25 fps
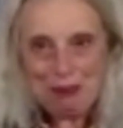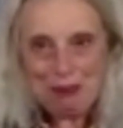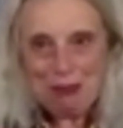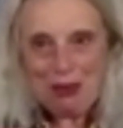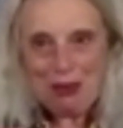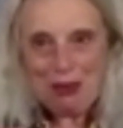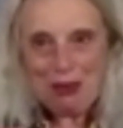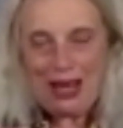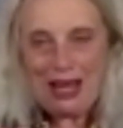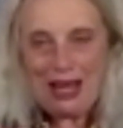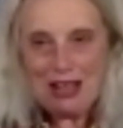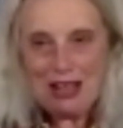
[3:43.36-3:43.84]

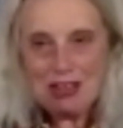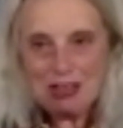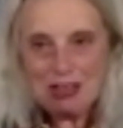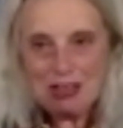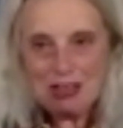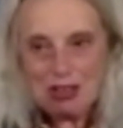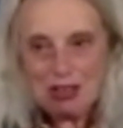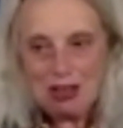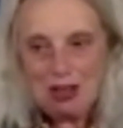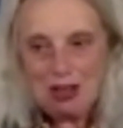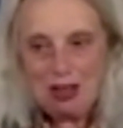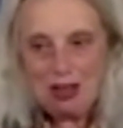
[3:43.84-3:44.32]
at
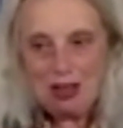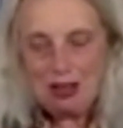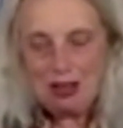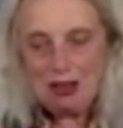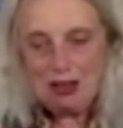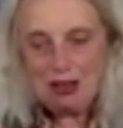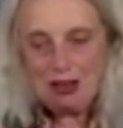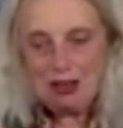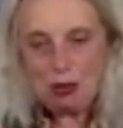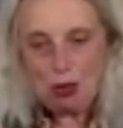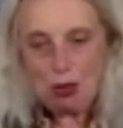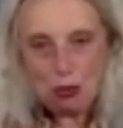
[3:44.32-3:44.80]

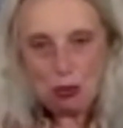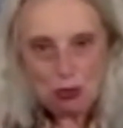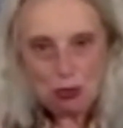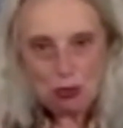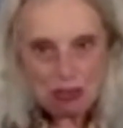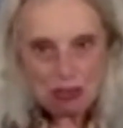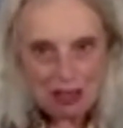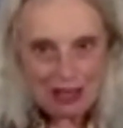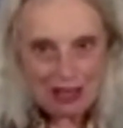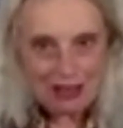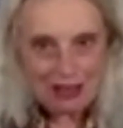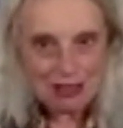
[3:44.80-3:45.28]
the
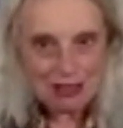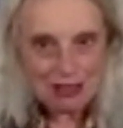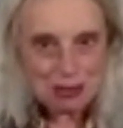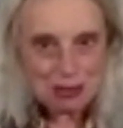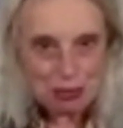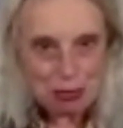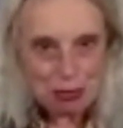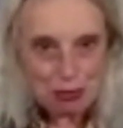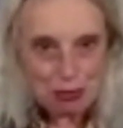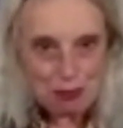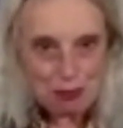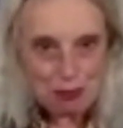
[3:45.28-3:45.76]
context of
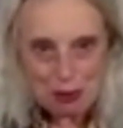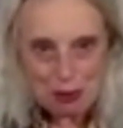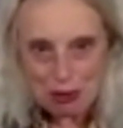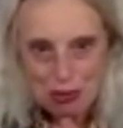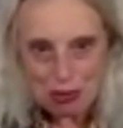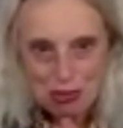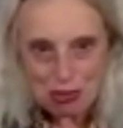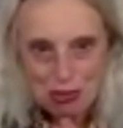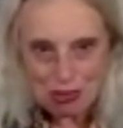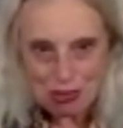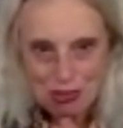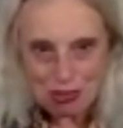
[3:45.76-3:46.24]
a
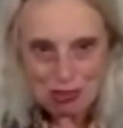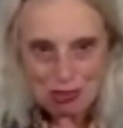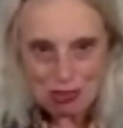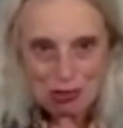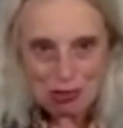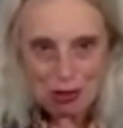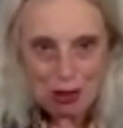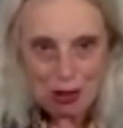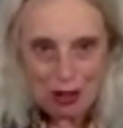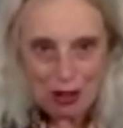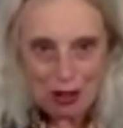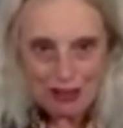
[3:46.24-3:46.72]
person's
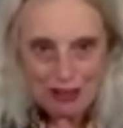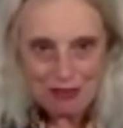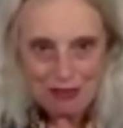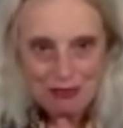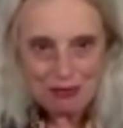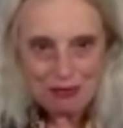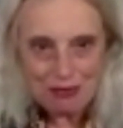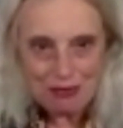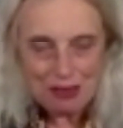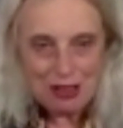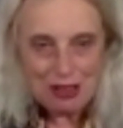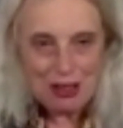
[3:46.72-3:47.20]
life,
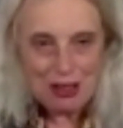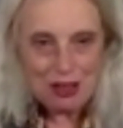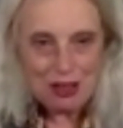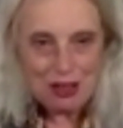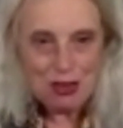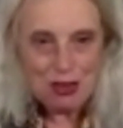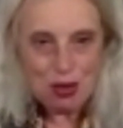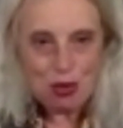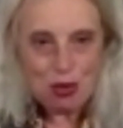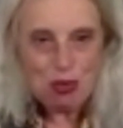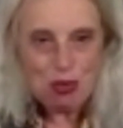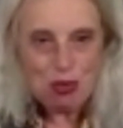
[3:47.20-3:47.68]

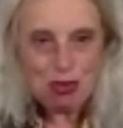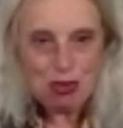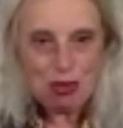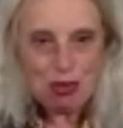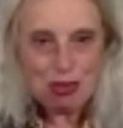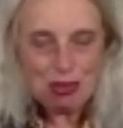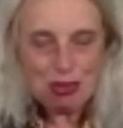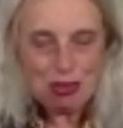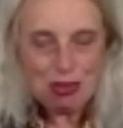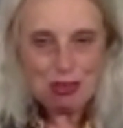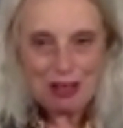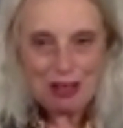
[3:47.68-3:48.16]
not
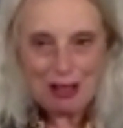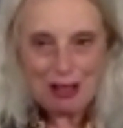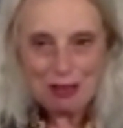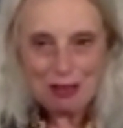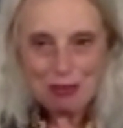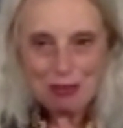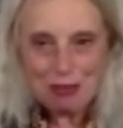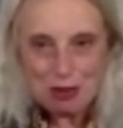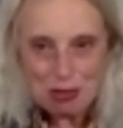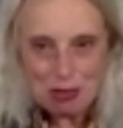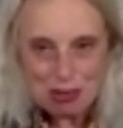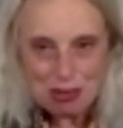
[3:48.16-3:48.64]
just at
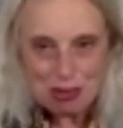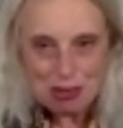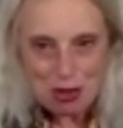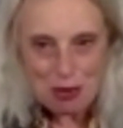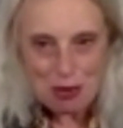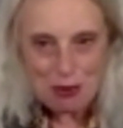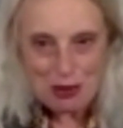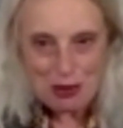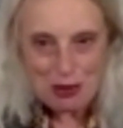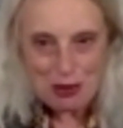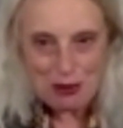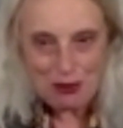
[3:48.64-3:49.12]
what is
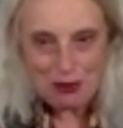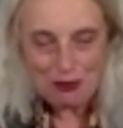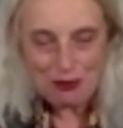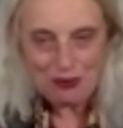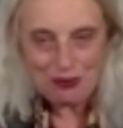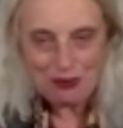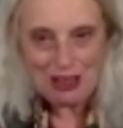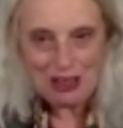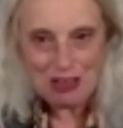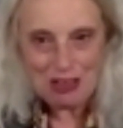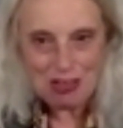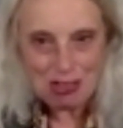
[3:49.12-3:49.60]
going on
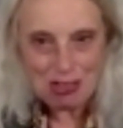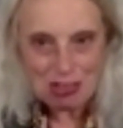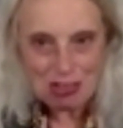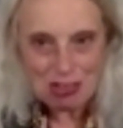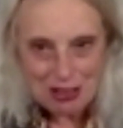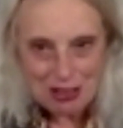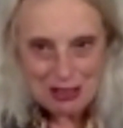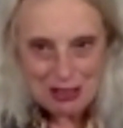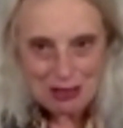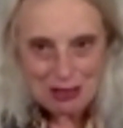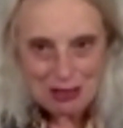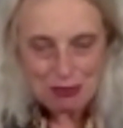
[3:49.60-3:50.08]

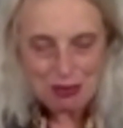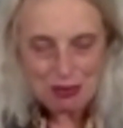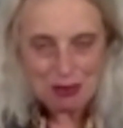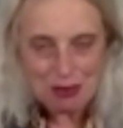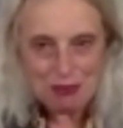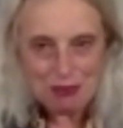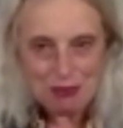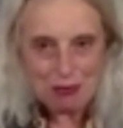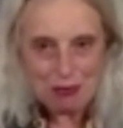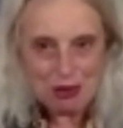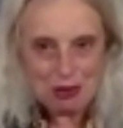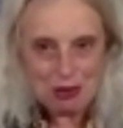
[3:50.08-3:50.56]
inside of them,
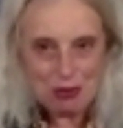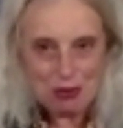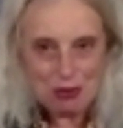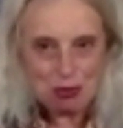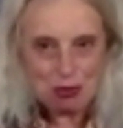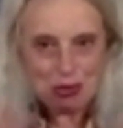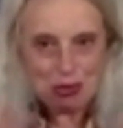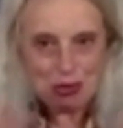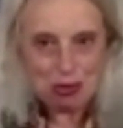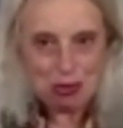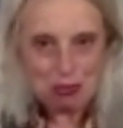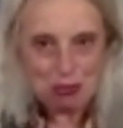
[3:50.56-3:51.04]
but
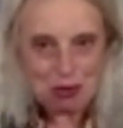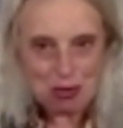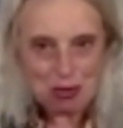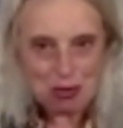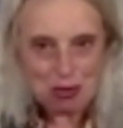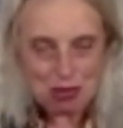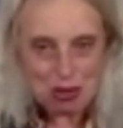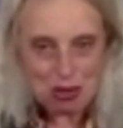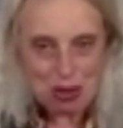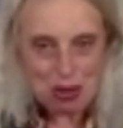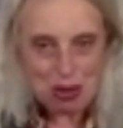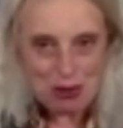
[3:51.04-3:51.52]
also what is
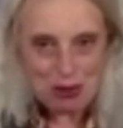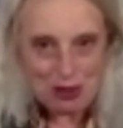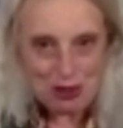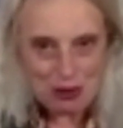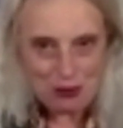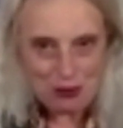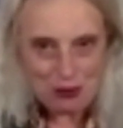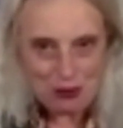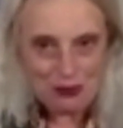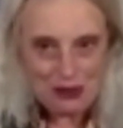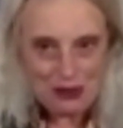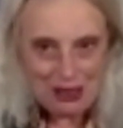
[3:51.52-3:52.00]
going
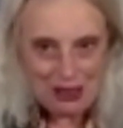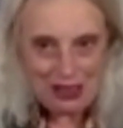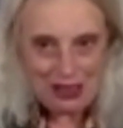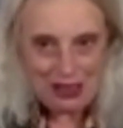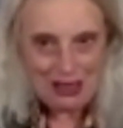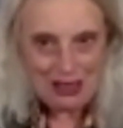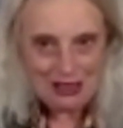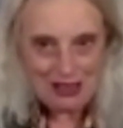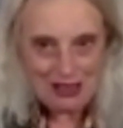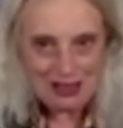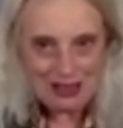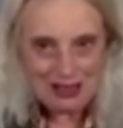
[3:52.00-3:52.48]
on
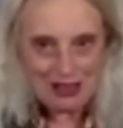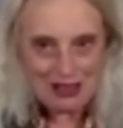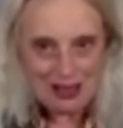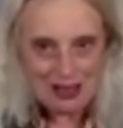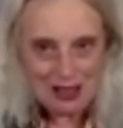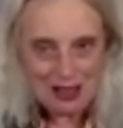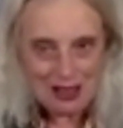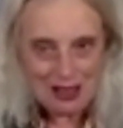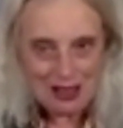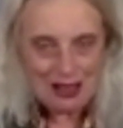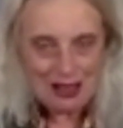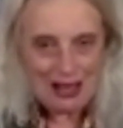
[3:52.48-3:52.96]
in their
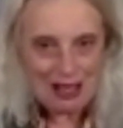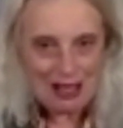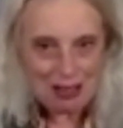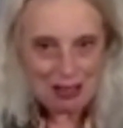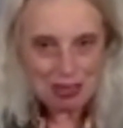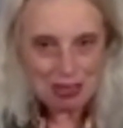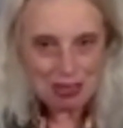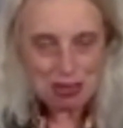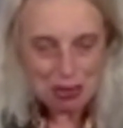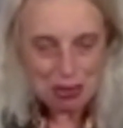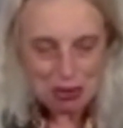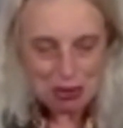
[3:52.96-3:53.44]

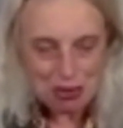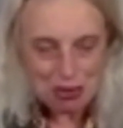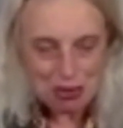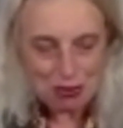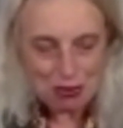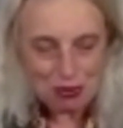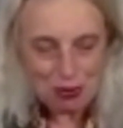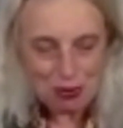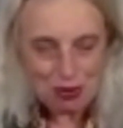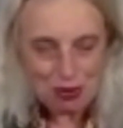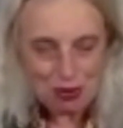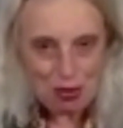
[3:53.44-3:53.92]

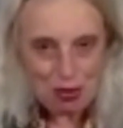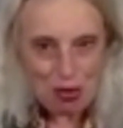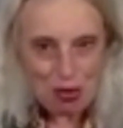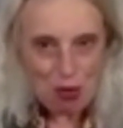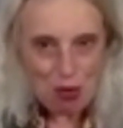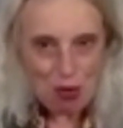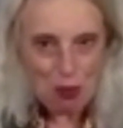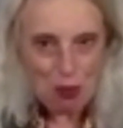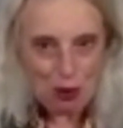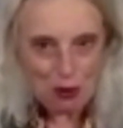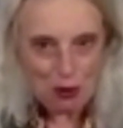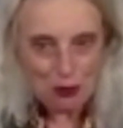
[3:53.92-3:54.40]
external
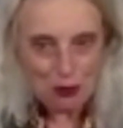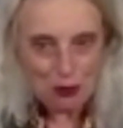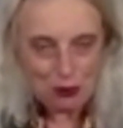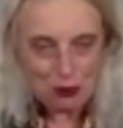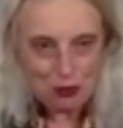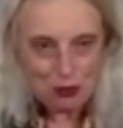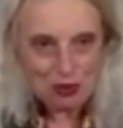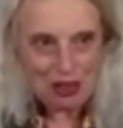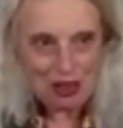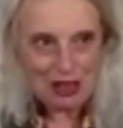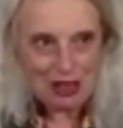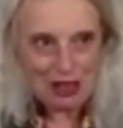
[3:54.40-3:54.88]
world
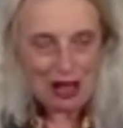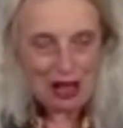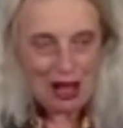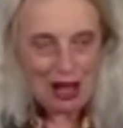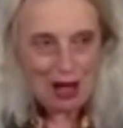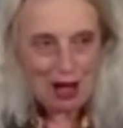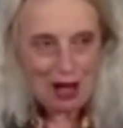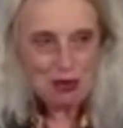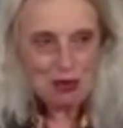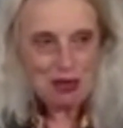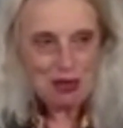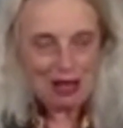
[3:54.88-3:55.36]
and how
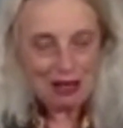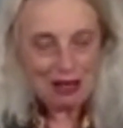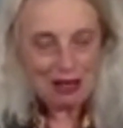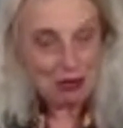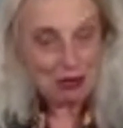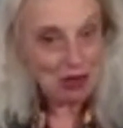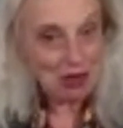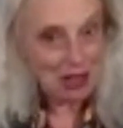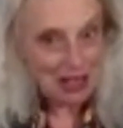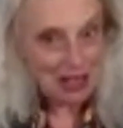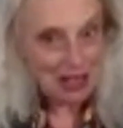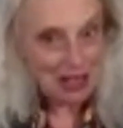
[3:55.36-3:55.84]
they
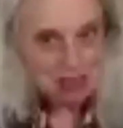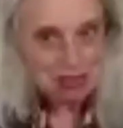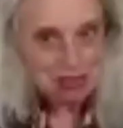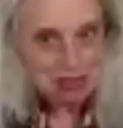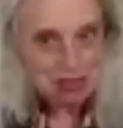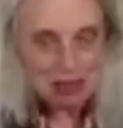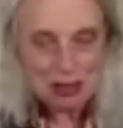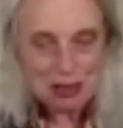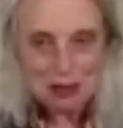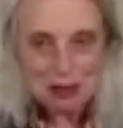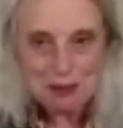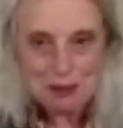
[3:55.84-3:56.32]
relate to
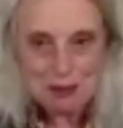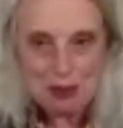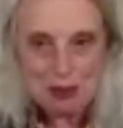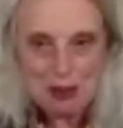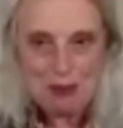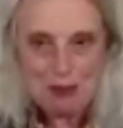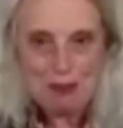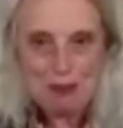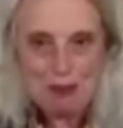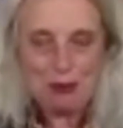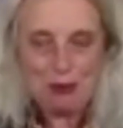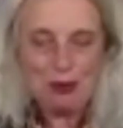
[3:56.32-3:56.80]
other
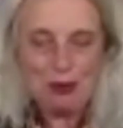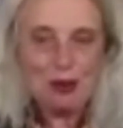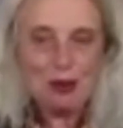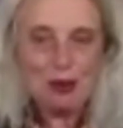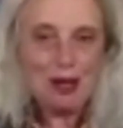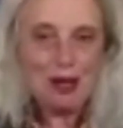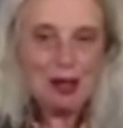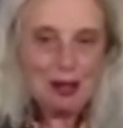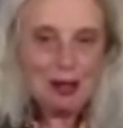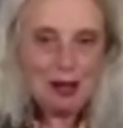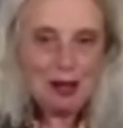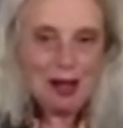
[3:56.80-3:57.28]
people,
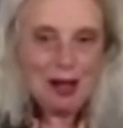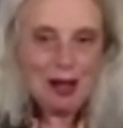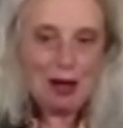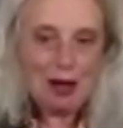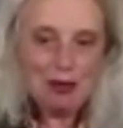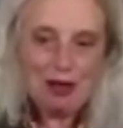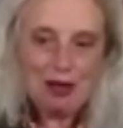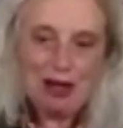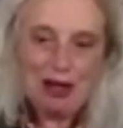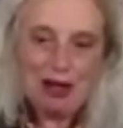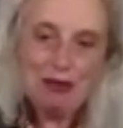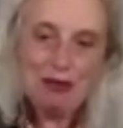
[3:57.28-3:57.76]
how
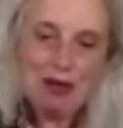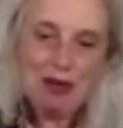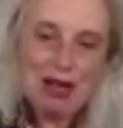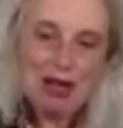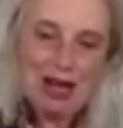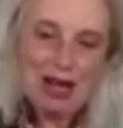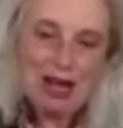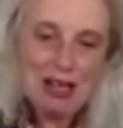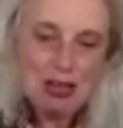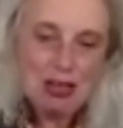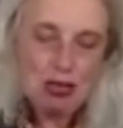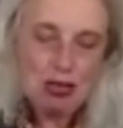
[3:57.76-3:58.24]
they
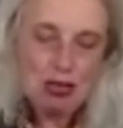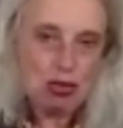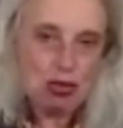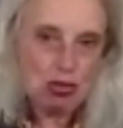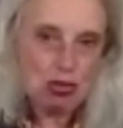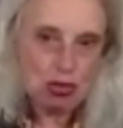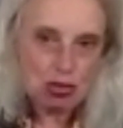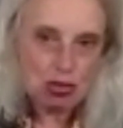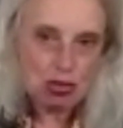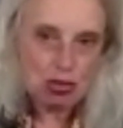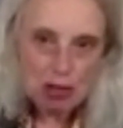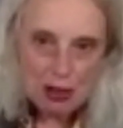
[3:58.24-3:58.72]
relate to
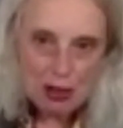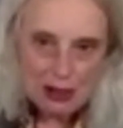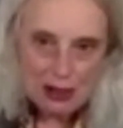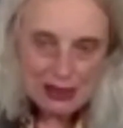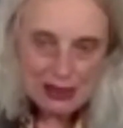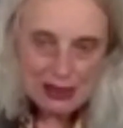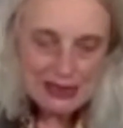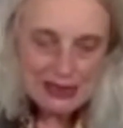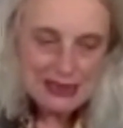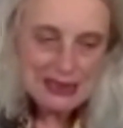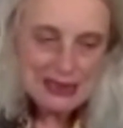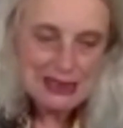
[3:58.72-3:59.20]

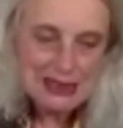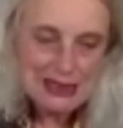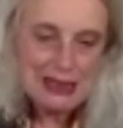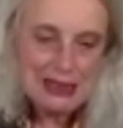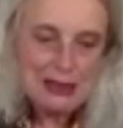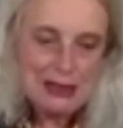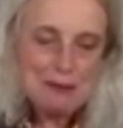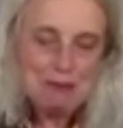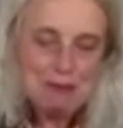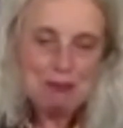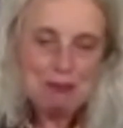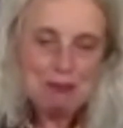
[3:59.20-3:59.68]
society,
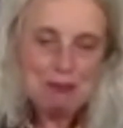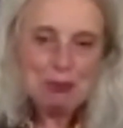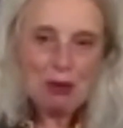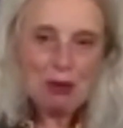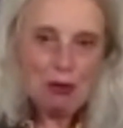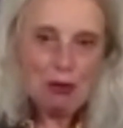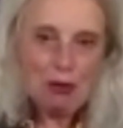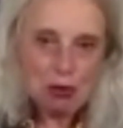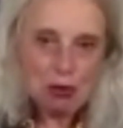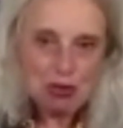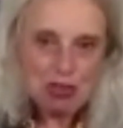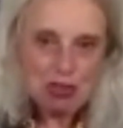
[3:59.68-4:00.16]

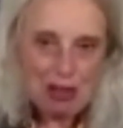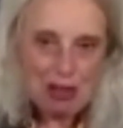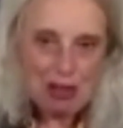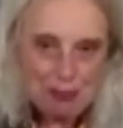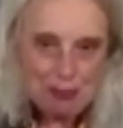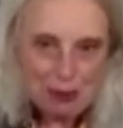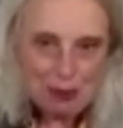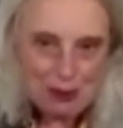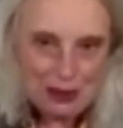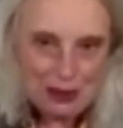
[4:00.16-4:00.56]
what's happening